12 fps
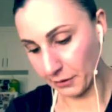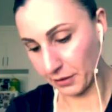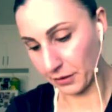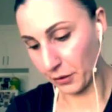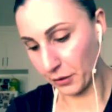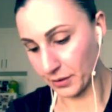are
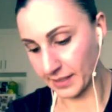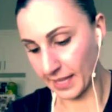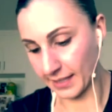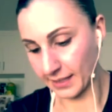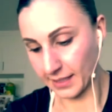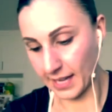those
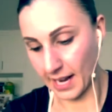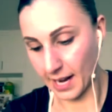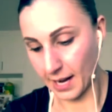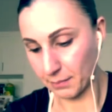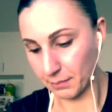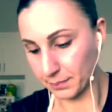that
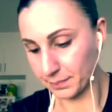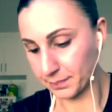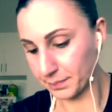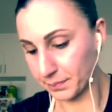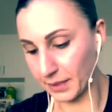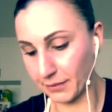
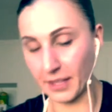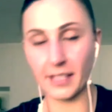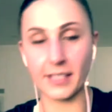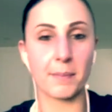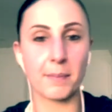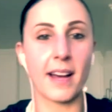if they're
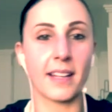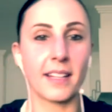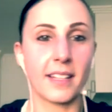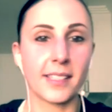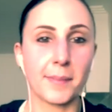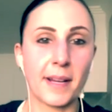smart
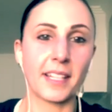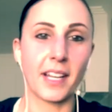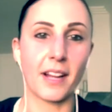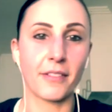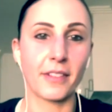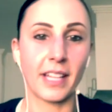
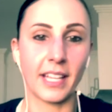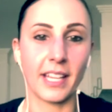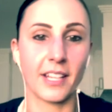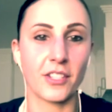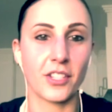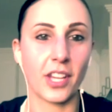enough and they
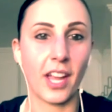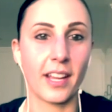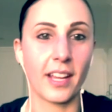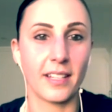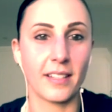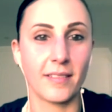
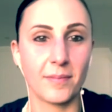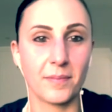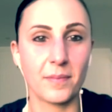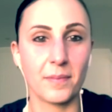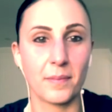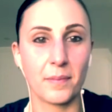educate
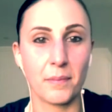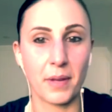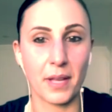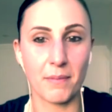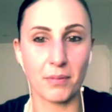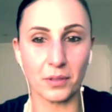
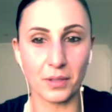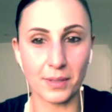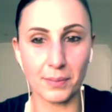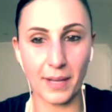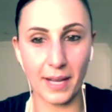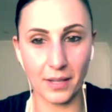people as
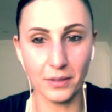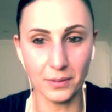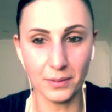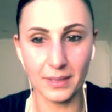well,